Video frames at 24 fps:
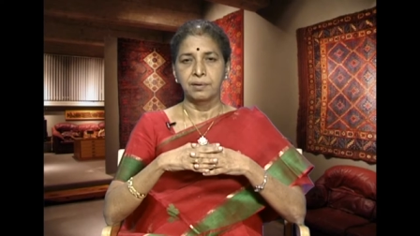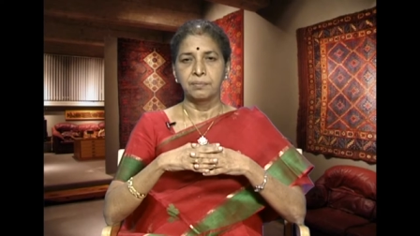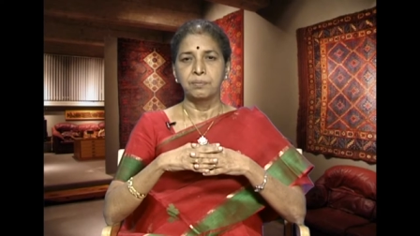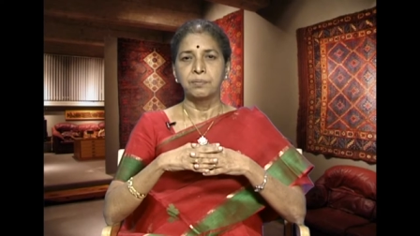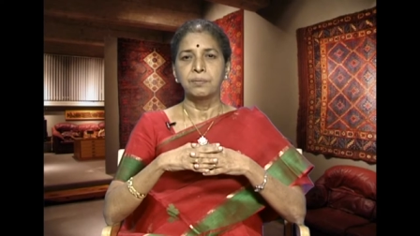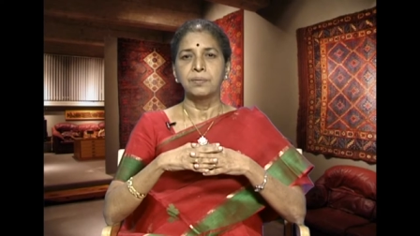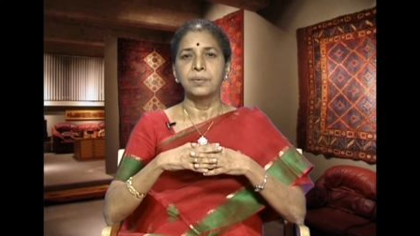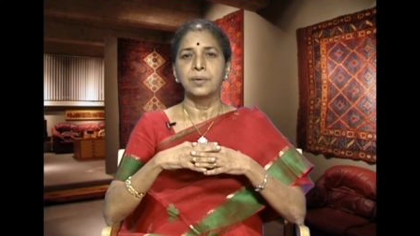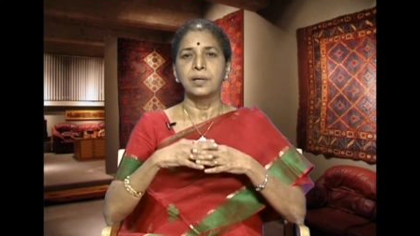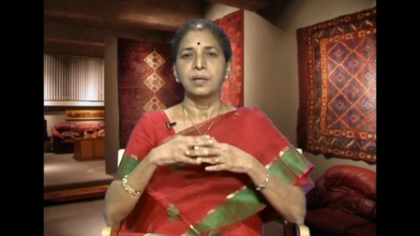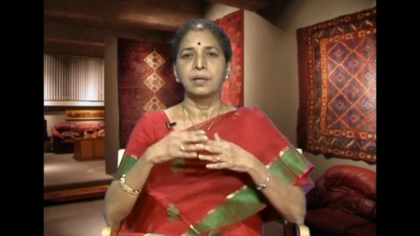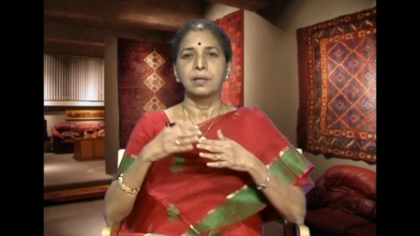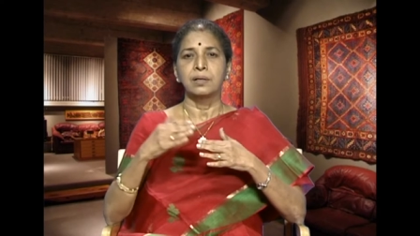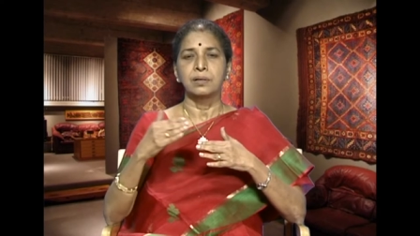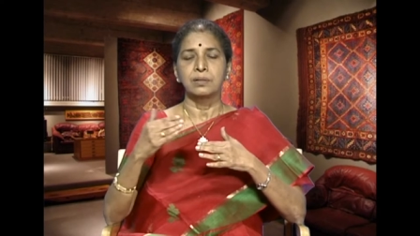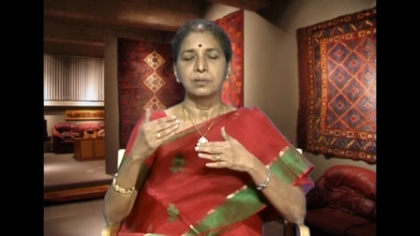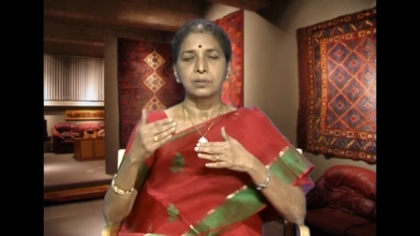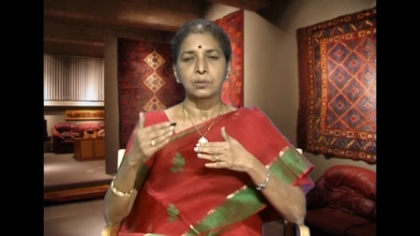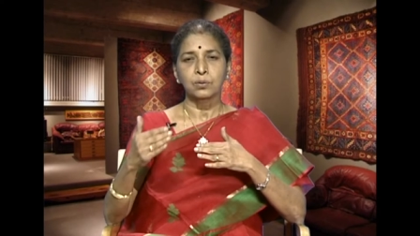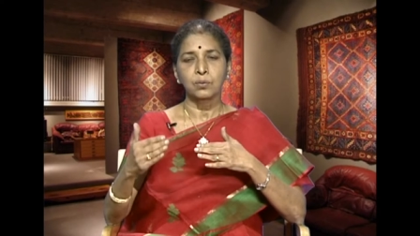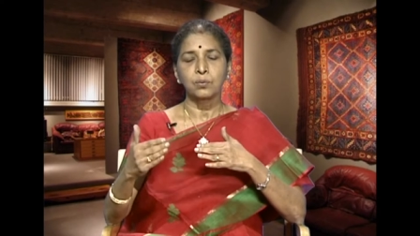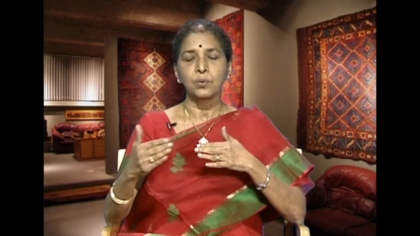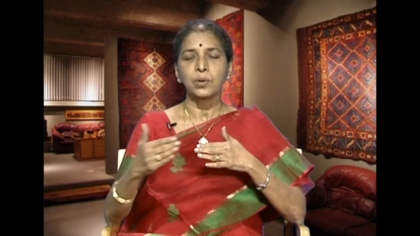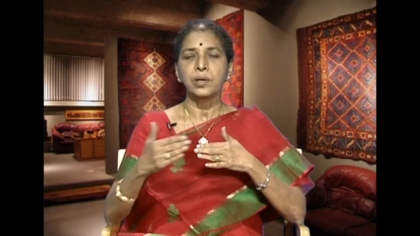Uh, so,
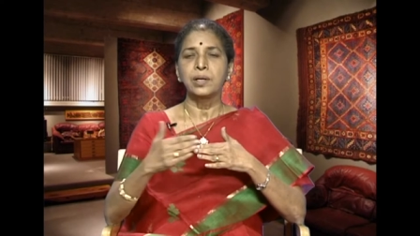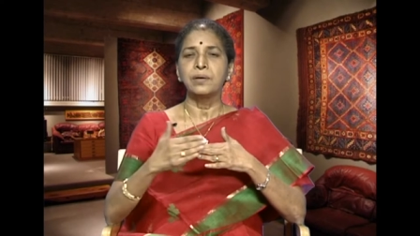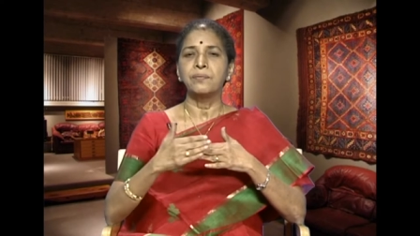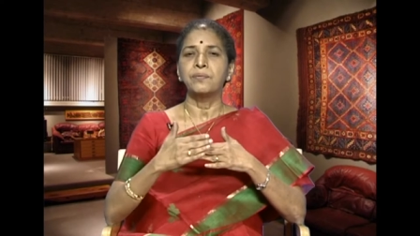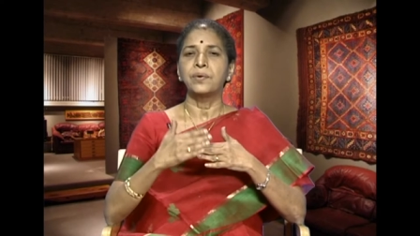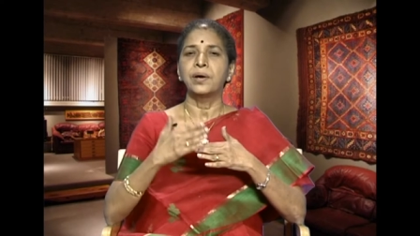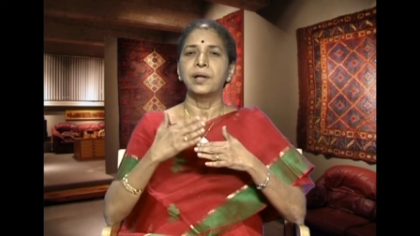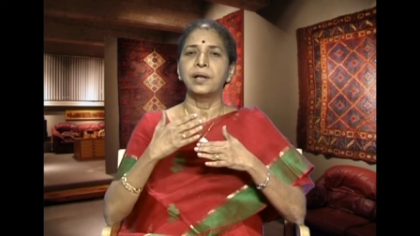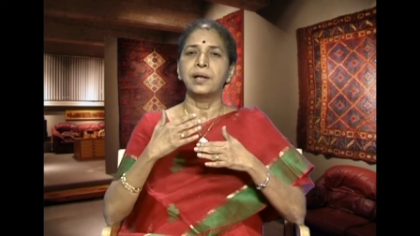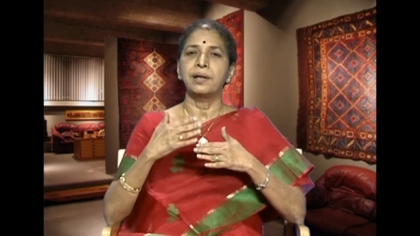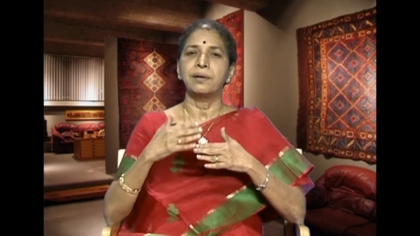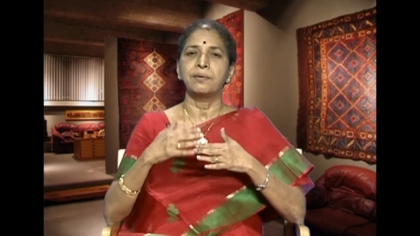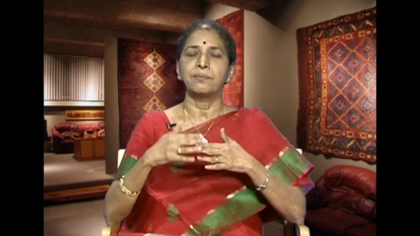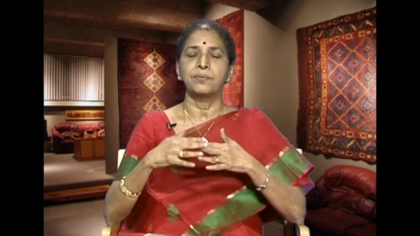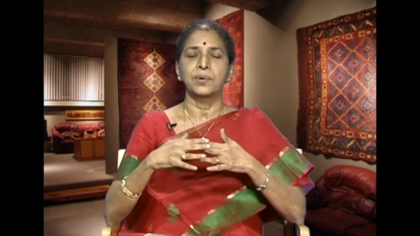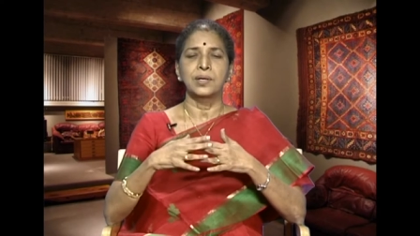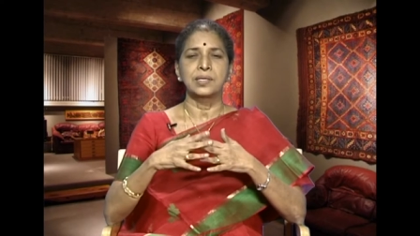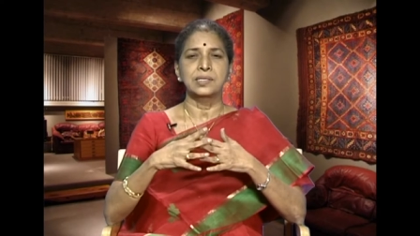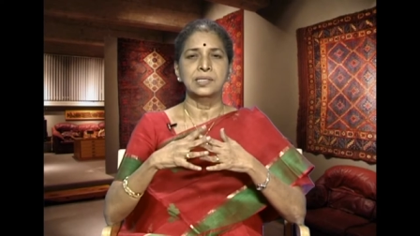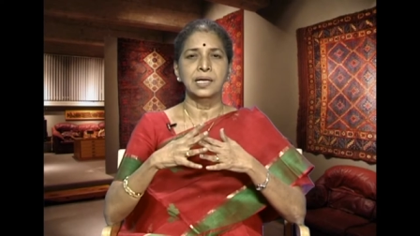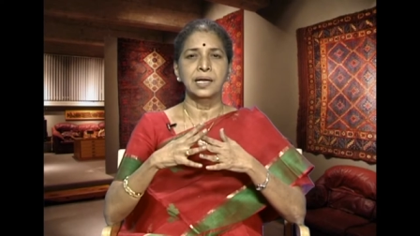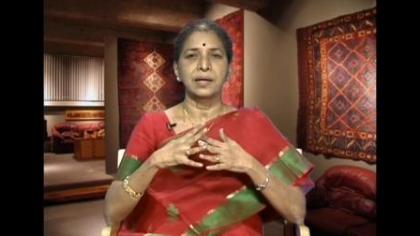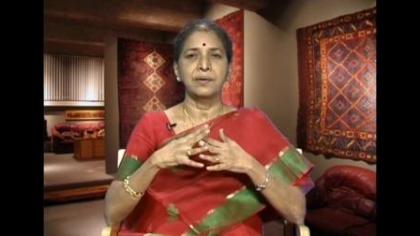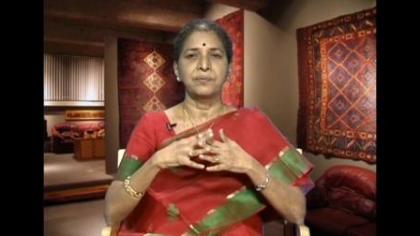only one, one
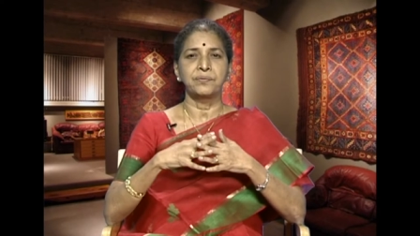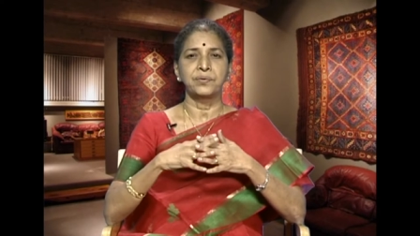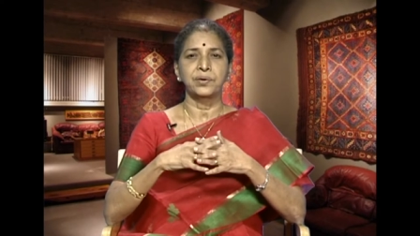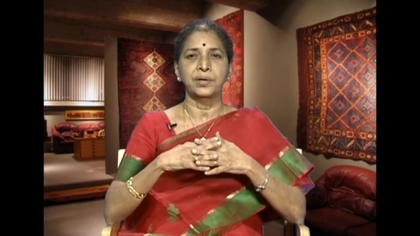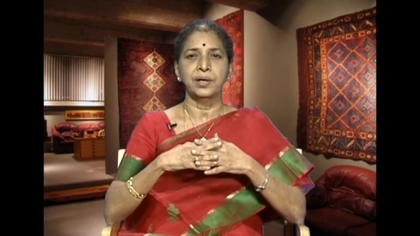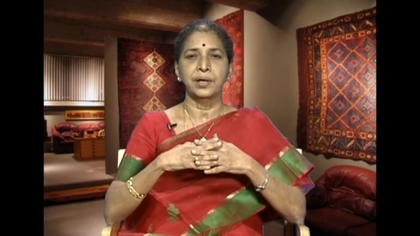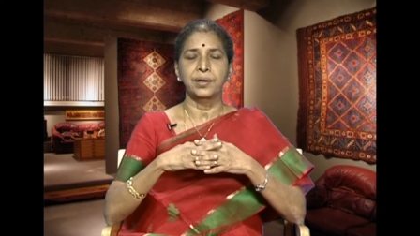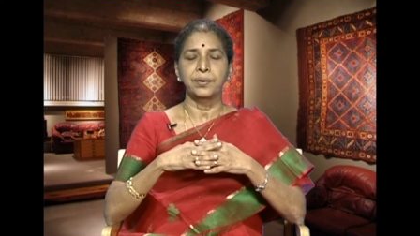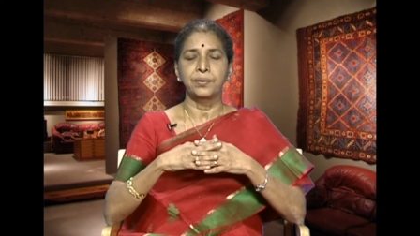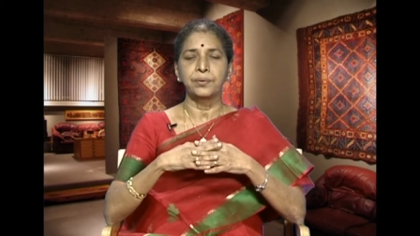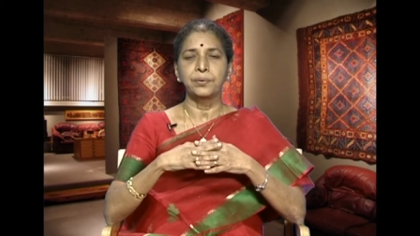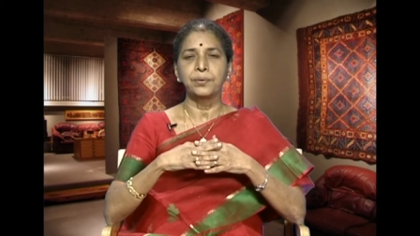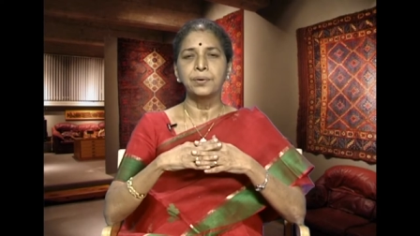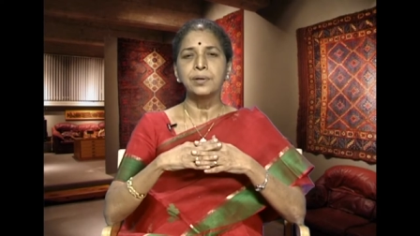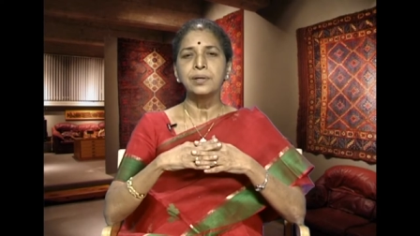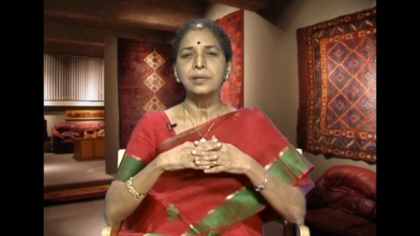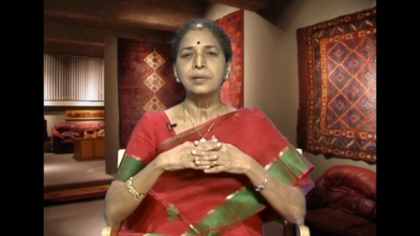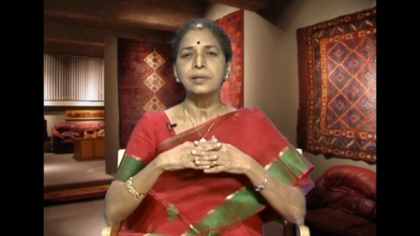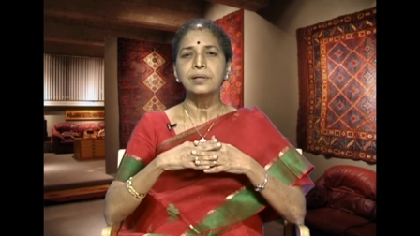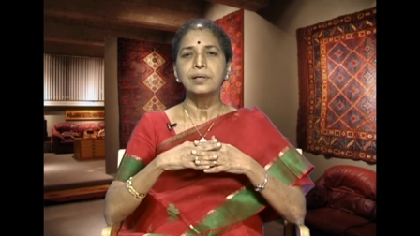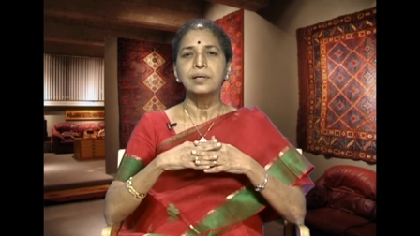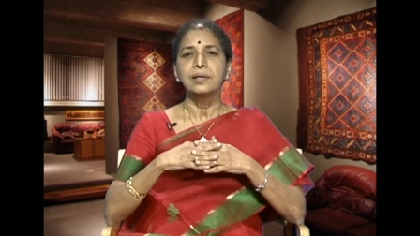side if you can do it